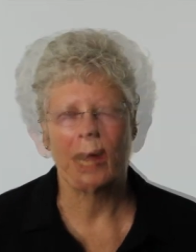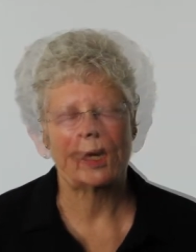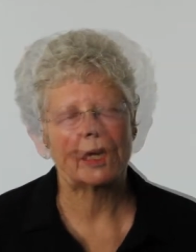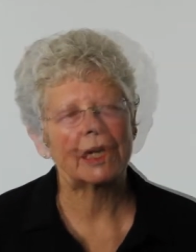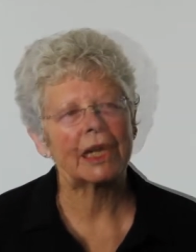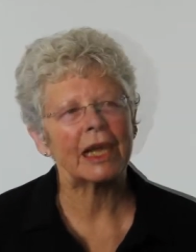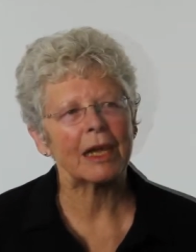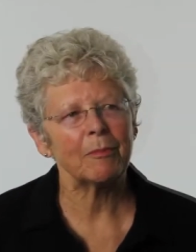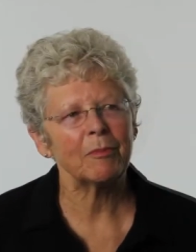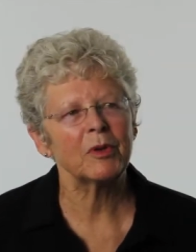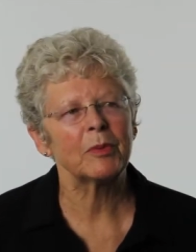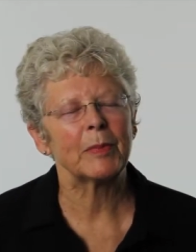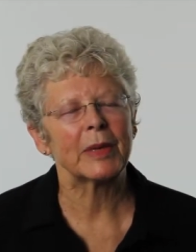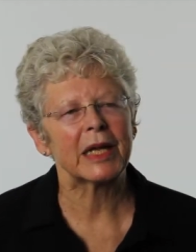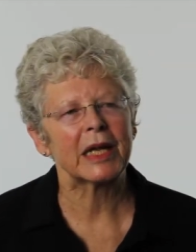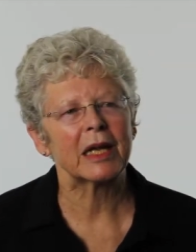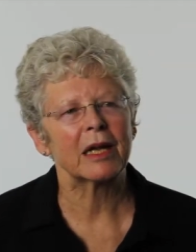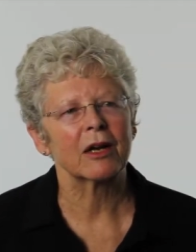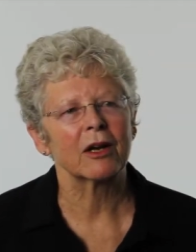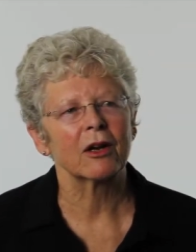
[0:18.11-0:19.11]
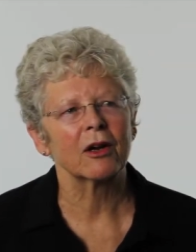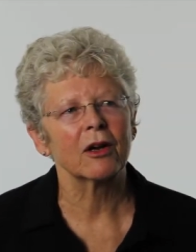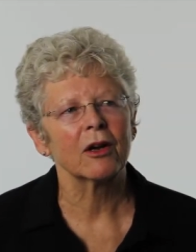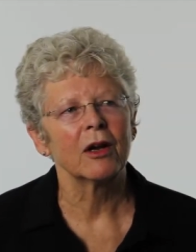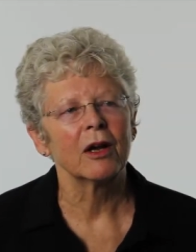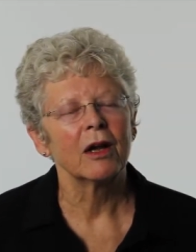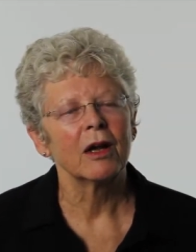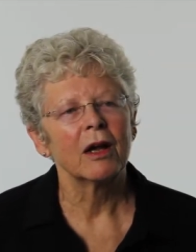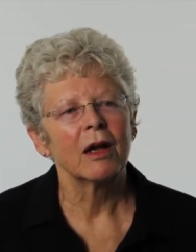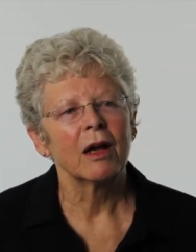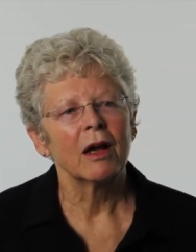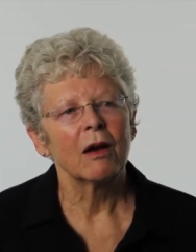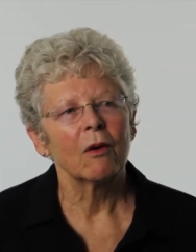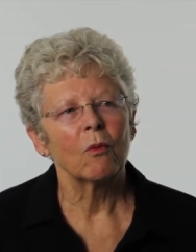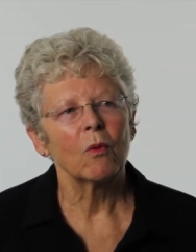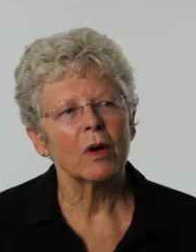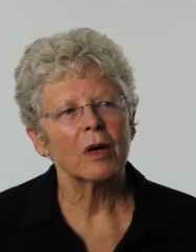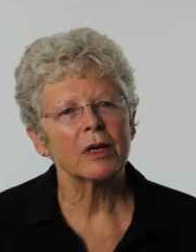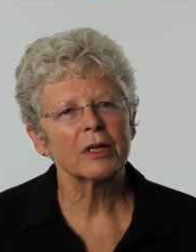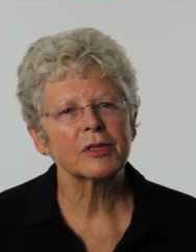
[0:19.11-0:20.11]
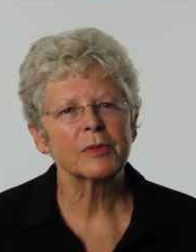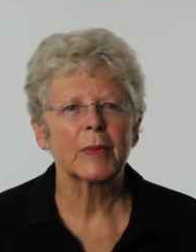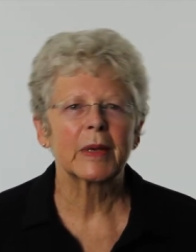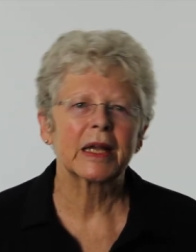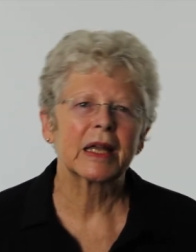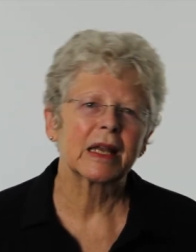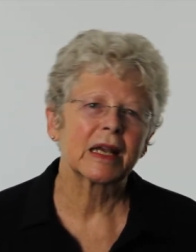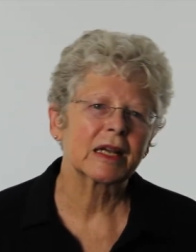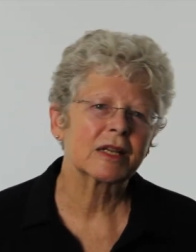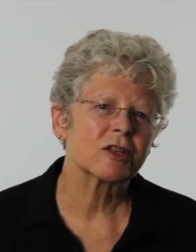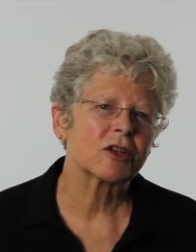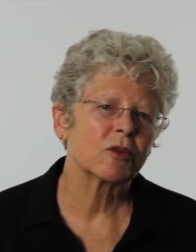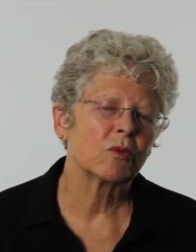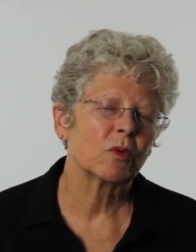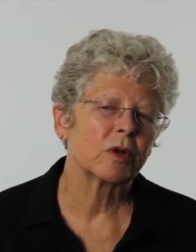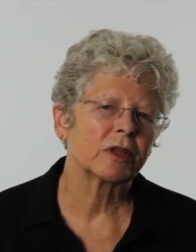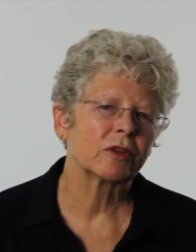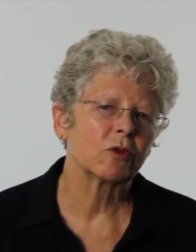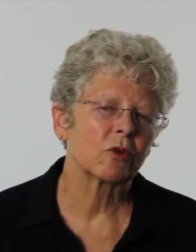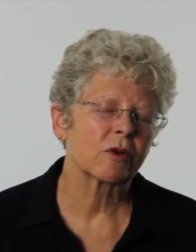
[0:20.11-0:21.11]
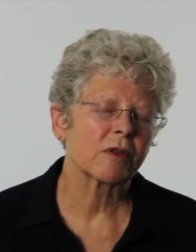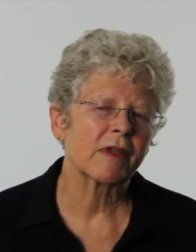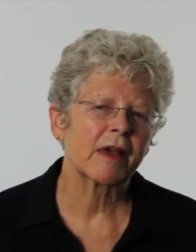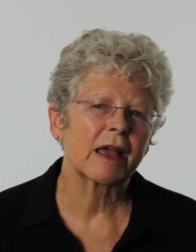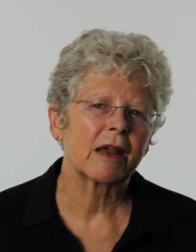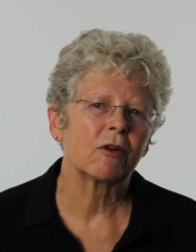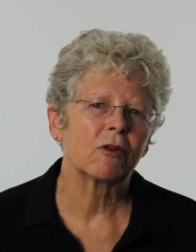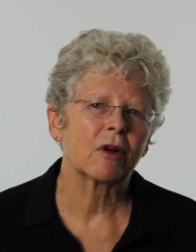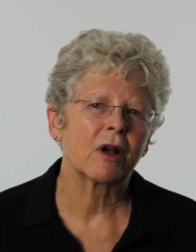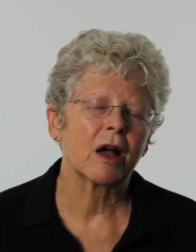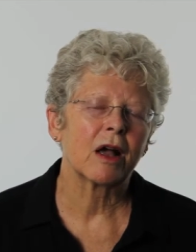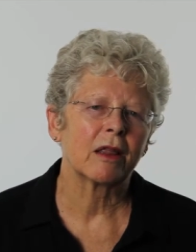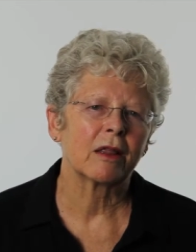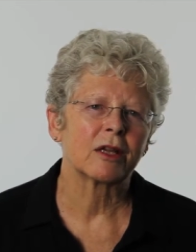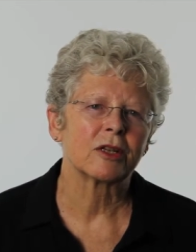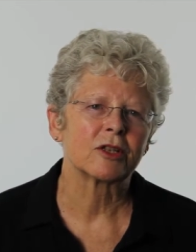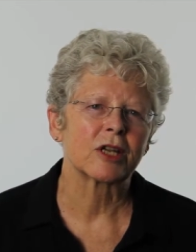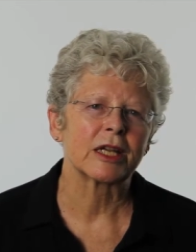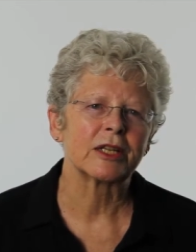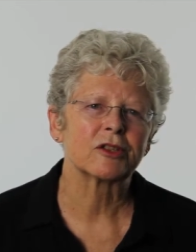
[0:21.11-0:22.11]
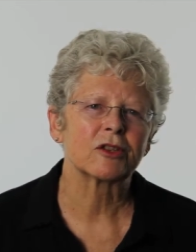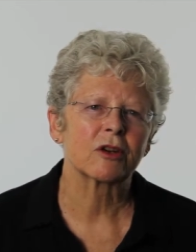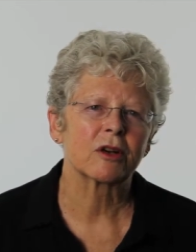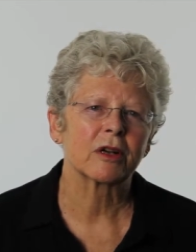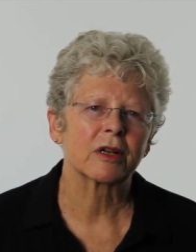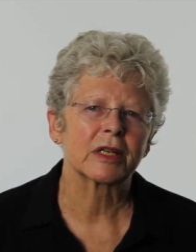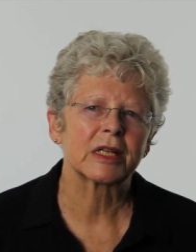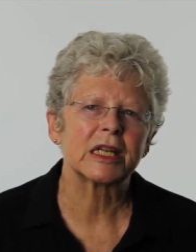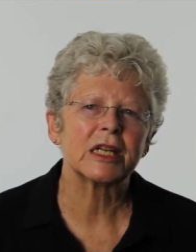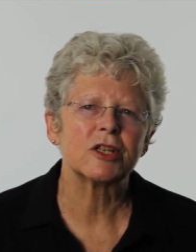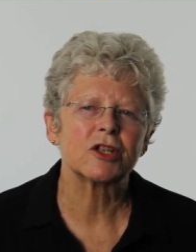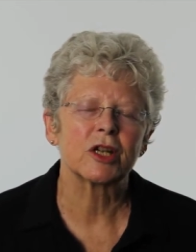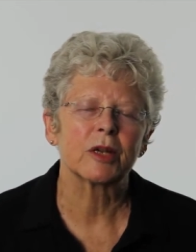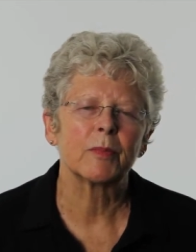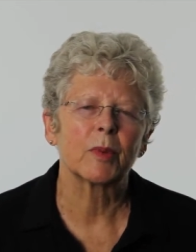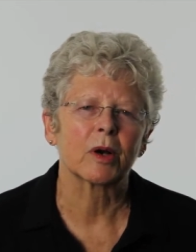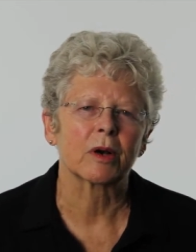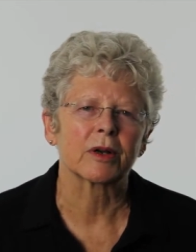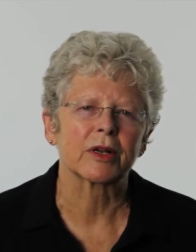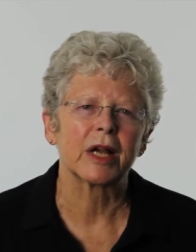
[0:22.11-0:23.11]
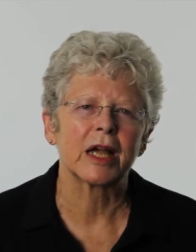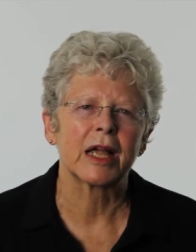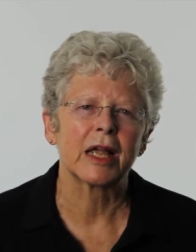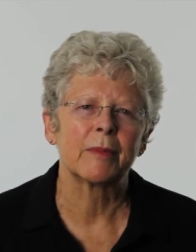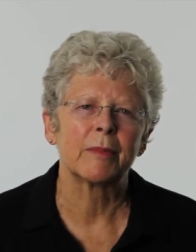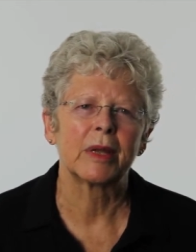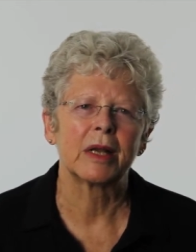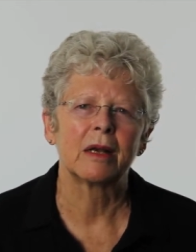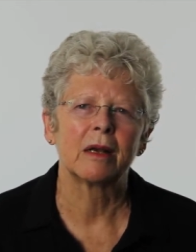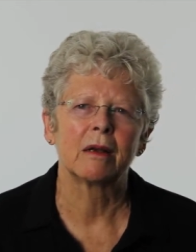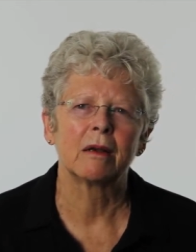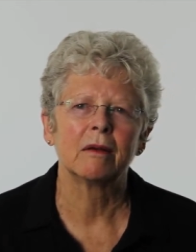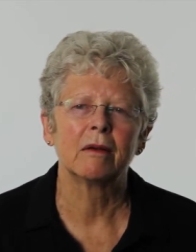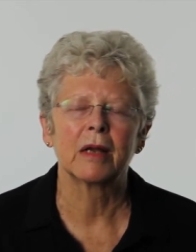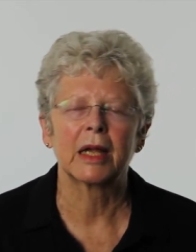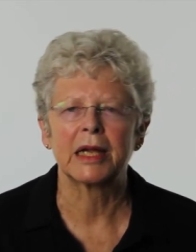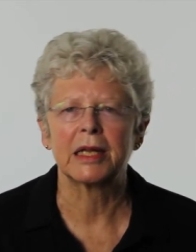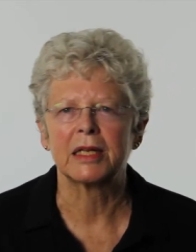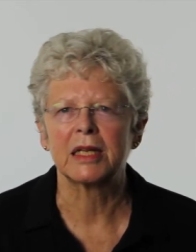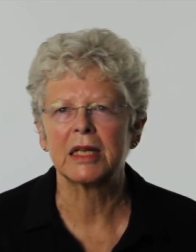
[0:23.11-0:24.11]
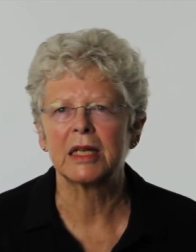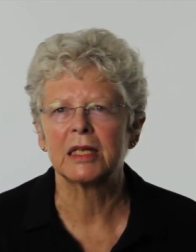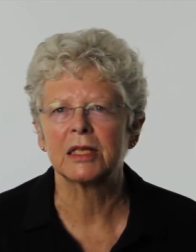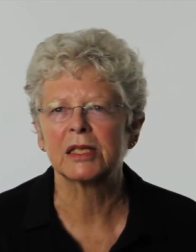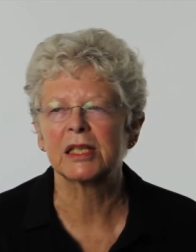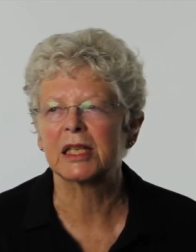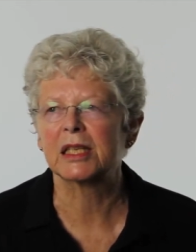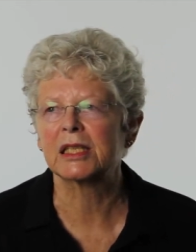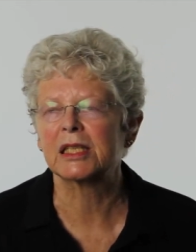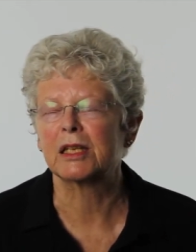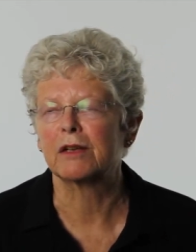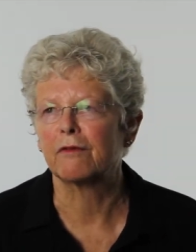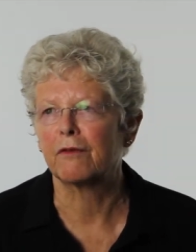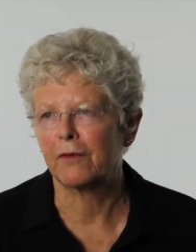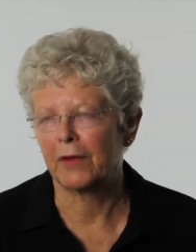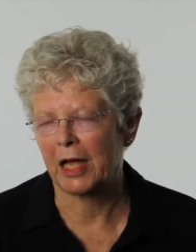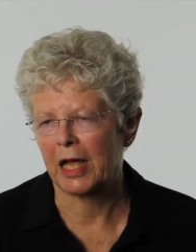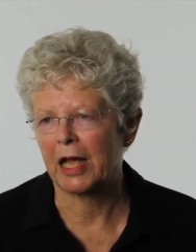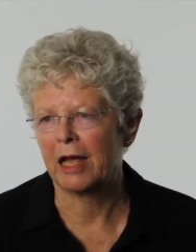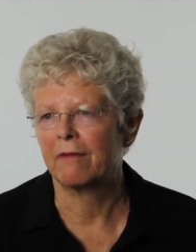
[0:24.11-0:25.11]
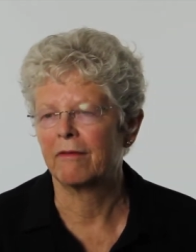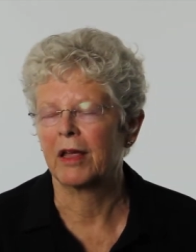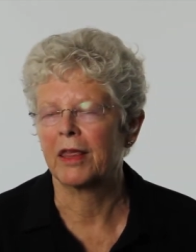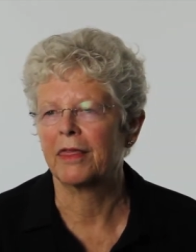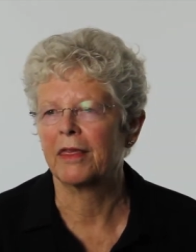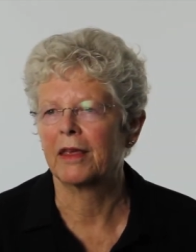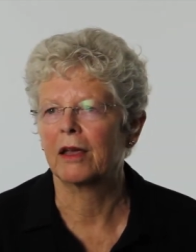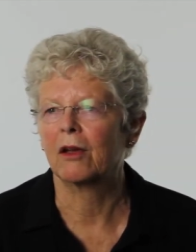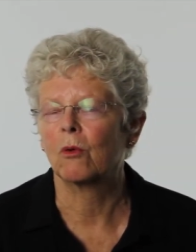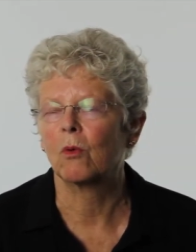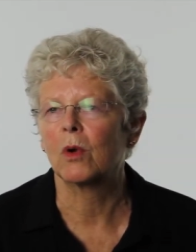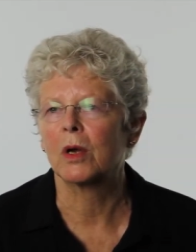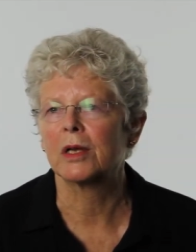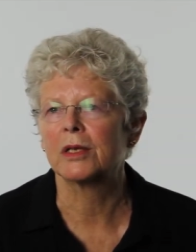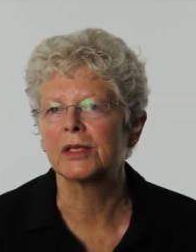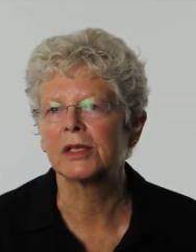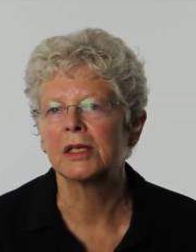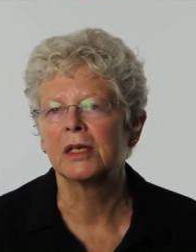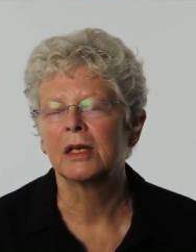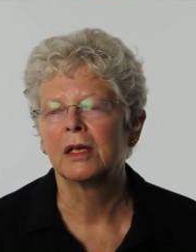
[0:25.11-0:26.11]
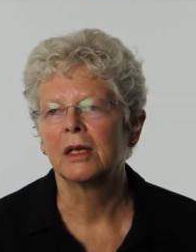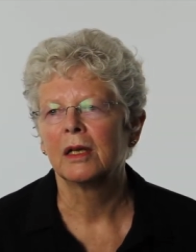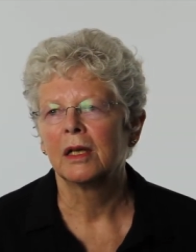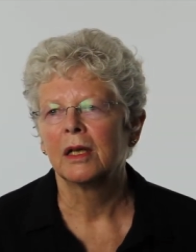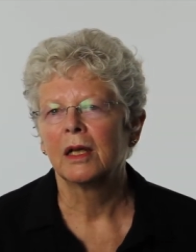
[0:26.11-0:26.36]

What kept me here was my connection with North Idaho College. I started teaching part-time in 1965, I think it was,